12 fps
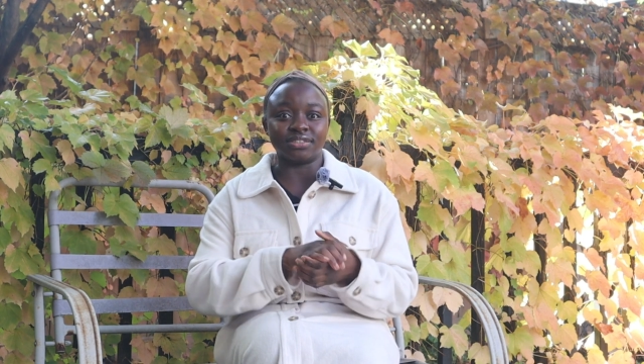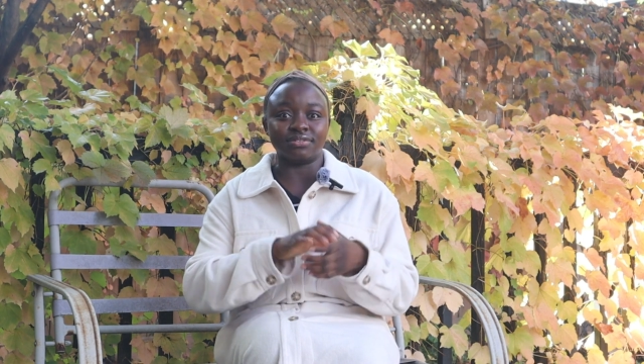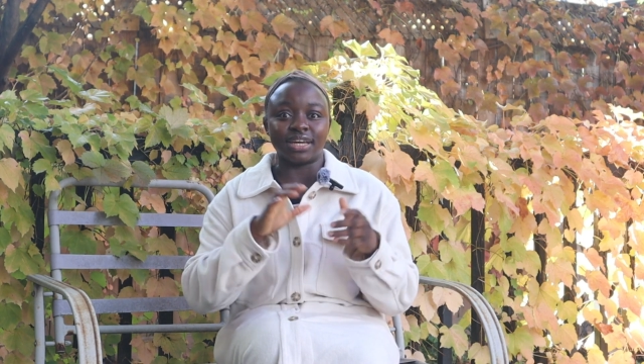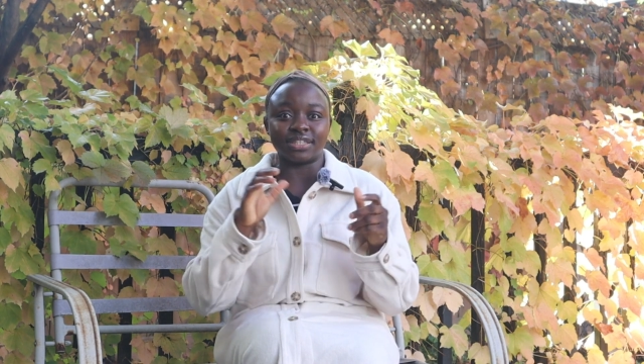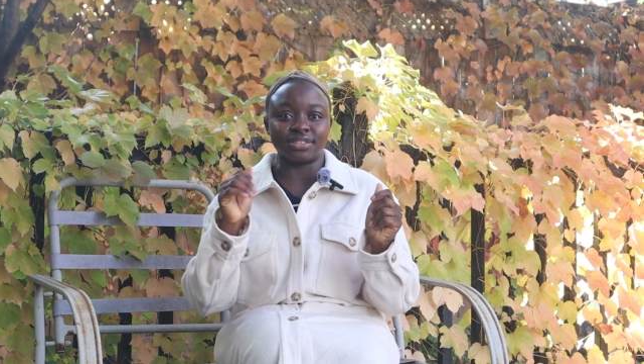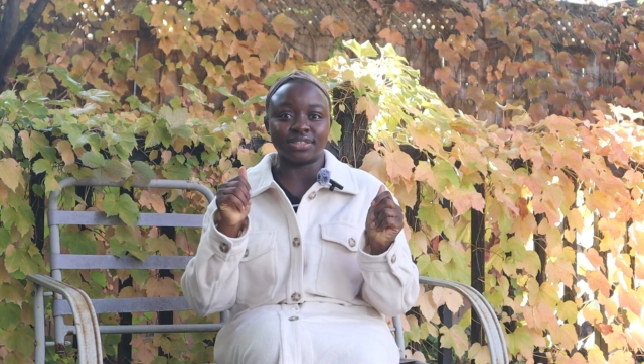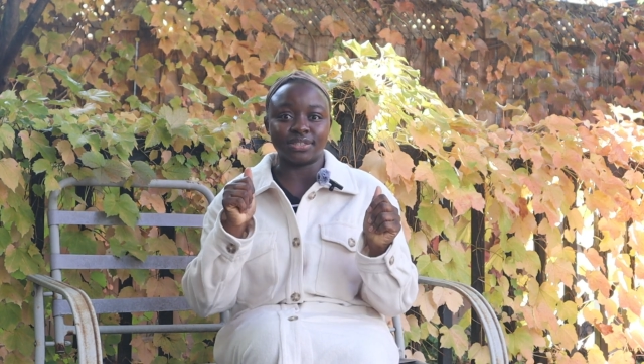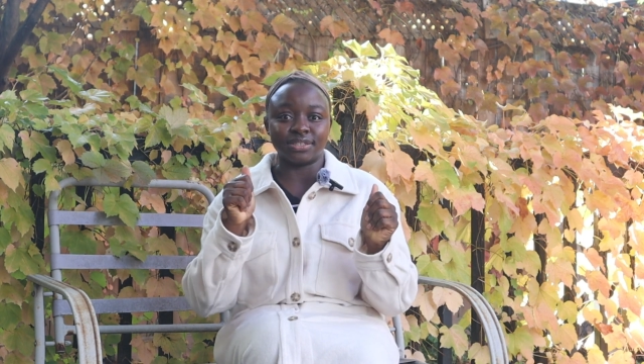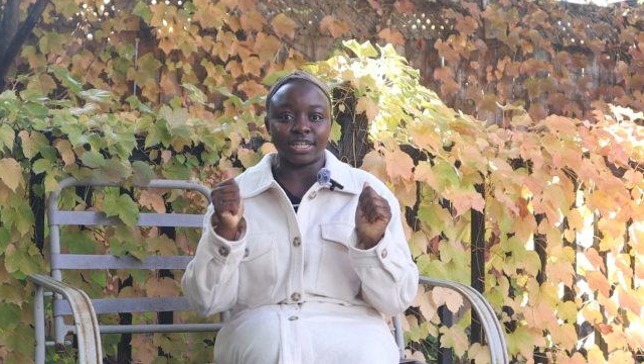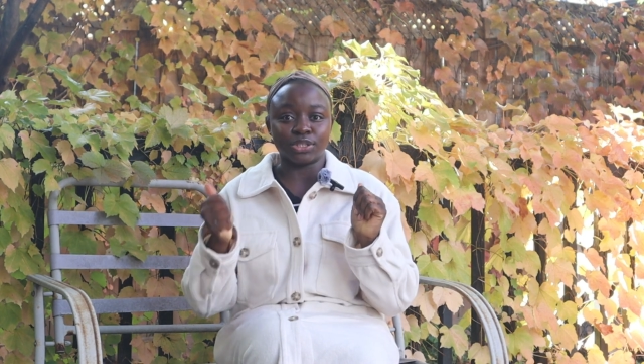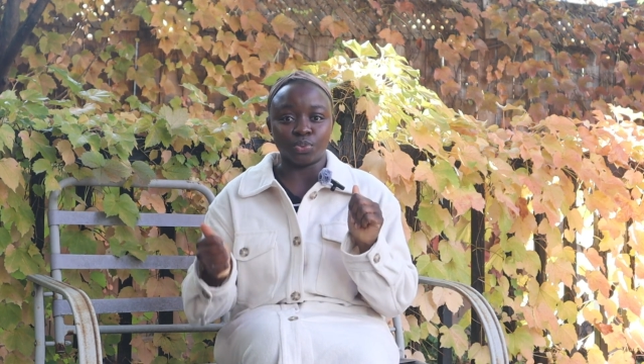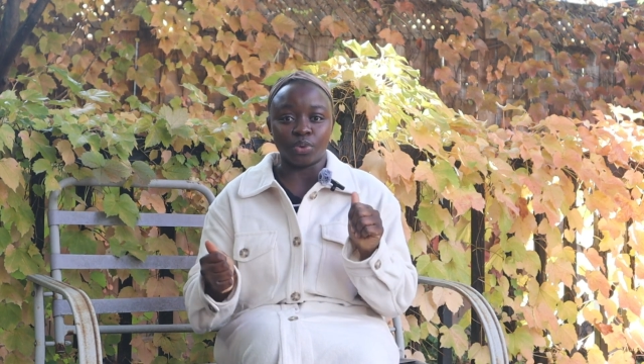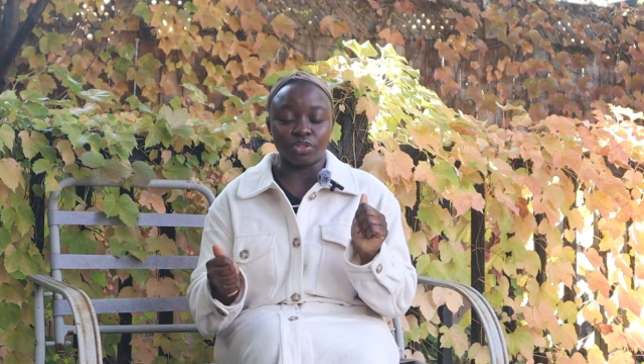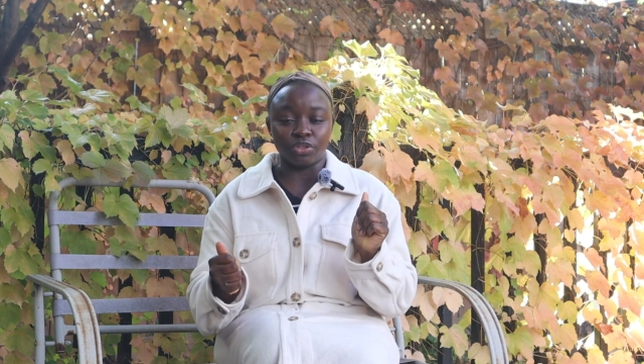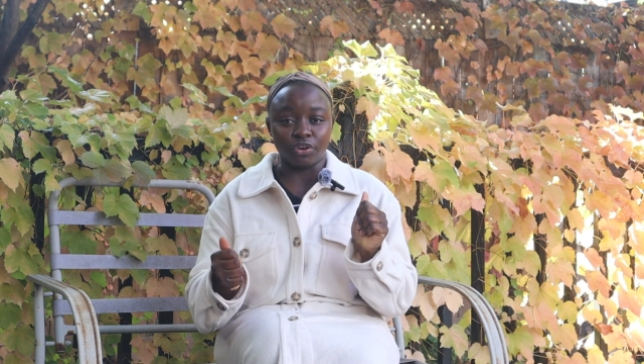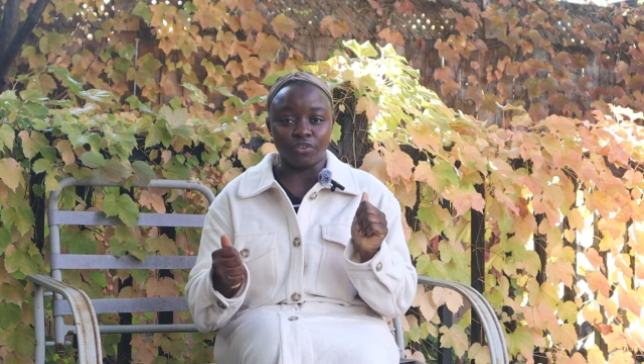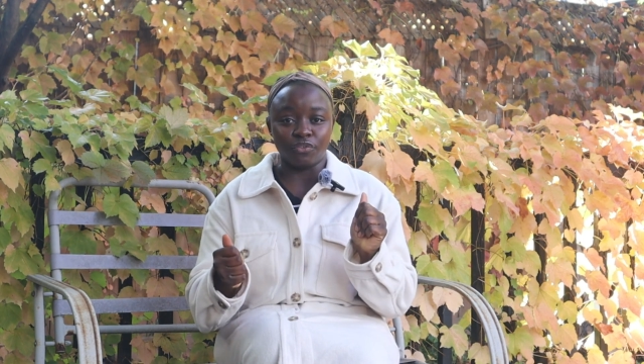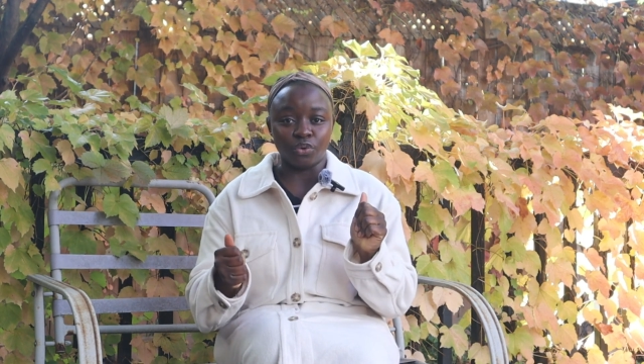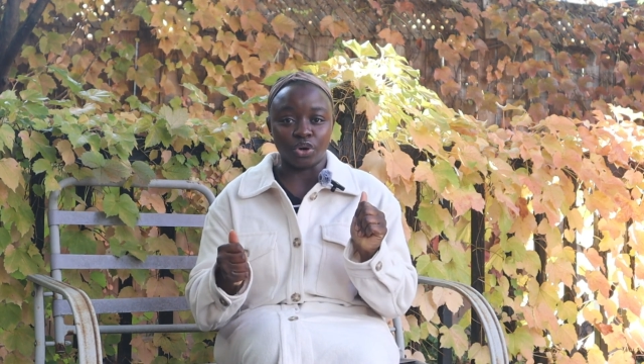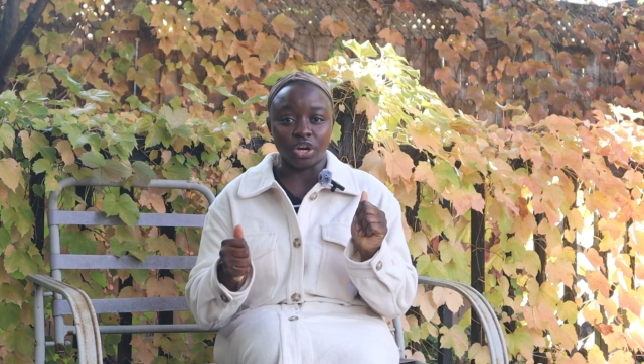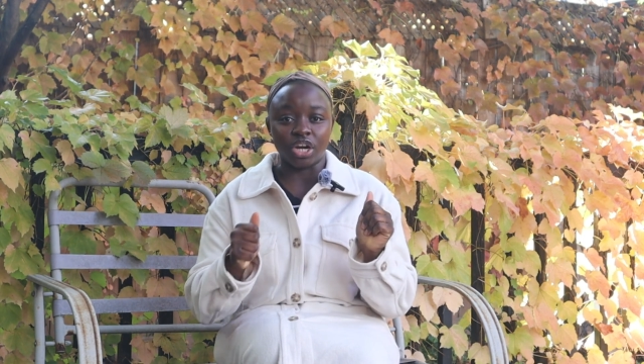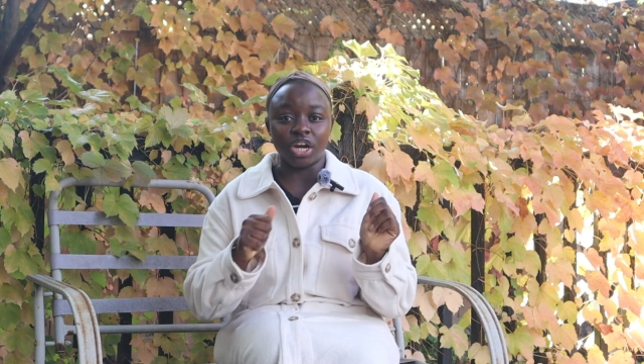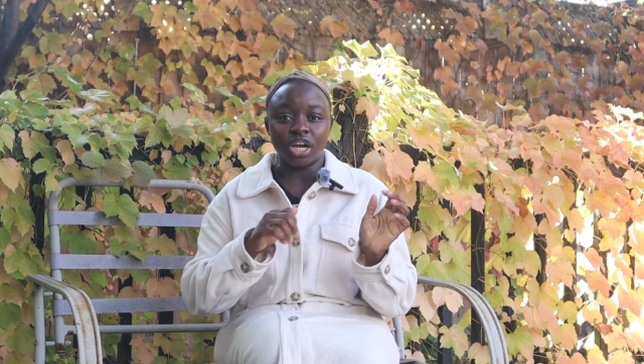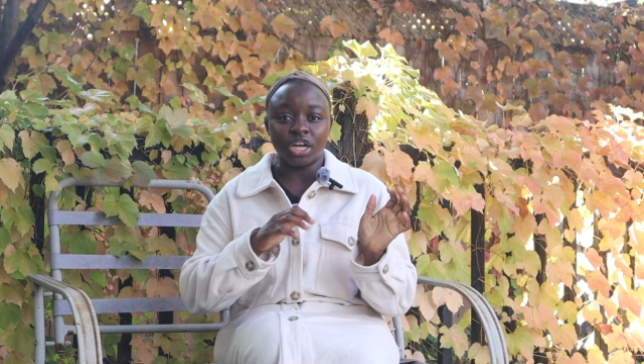that's what they're
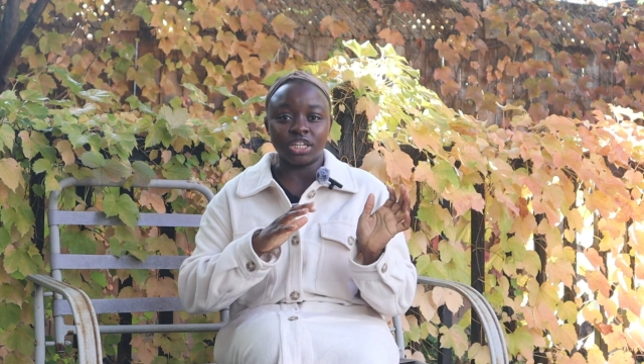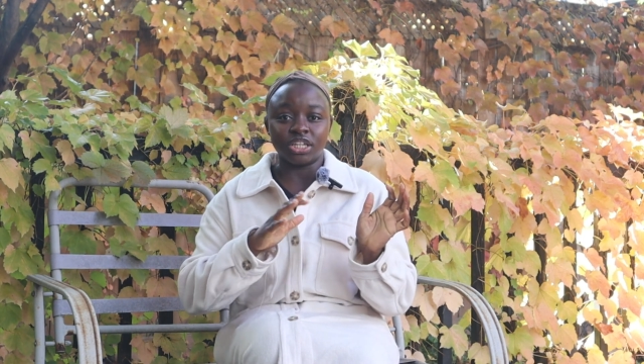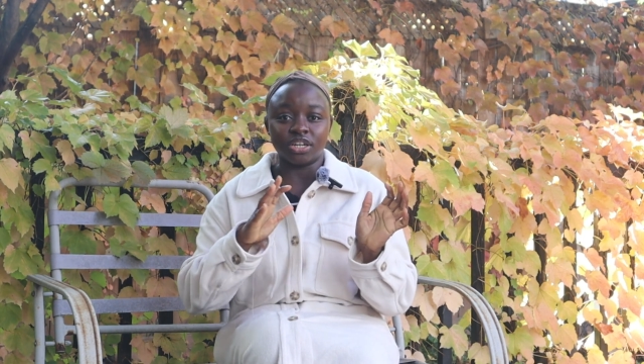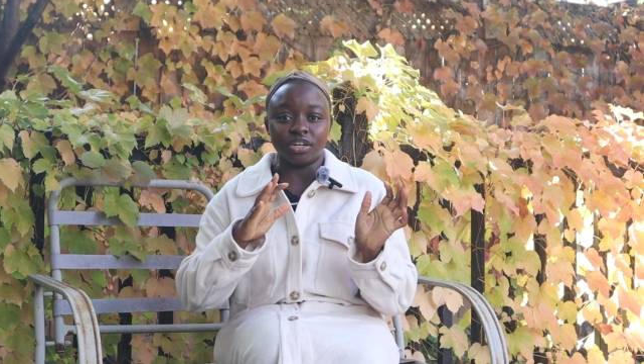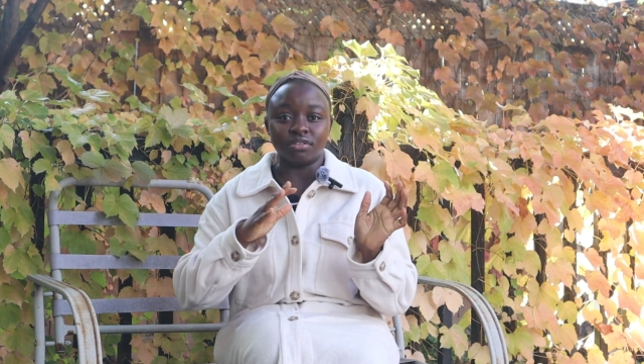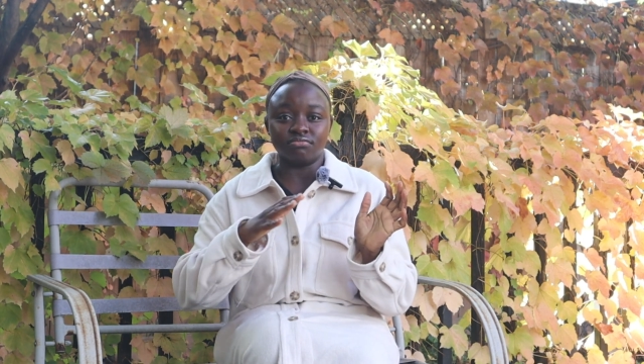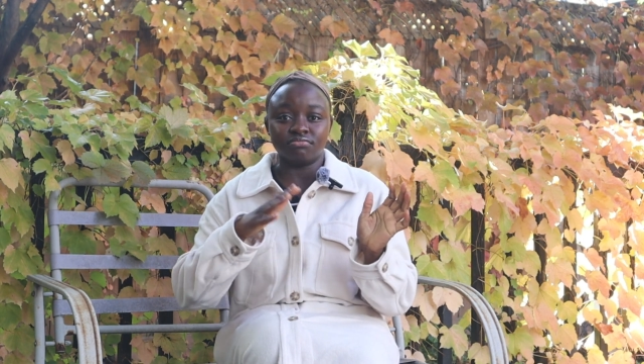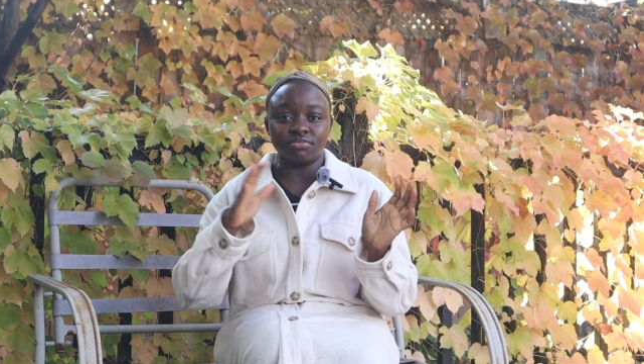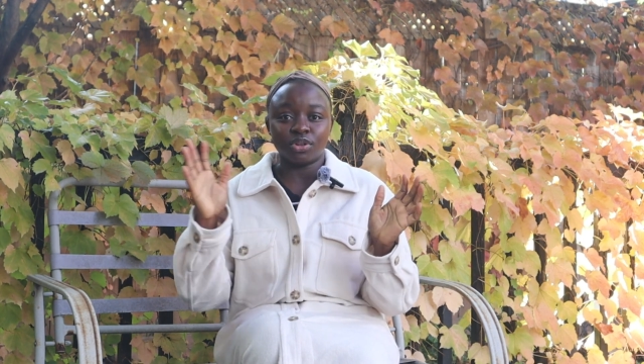for, the